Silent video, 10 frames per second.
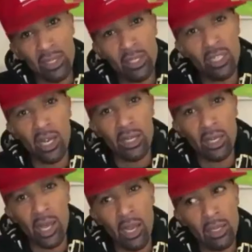you kind of
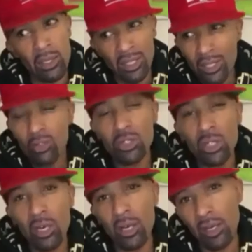like,
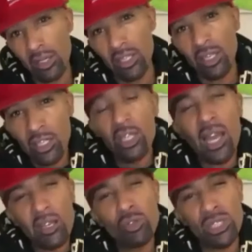rah. You kind
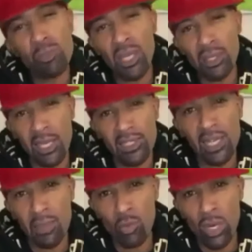of respect that
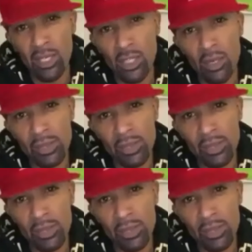same way. You know what I'm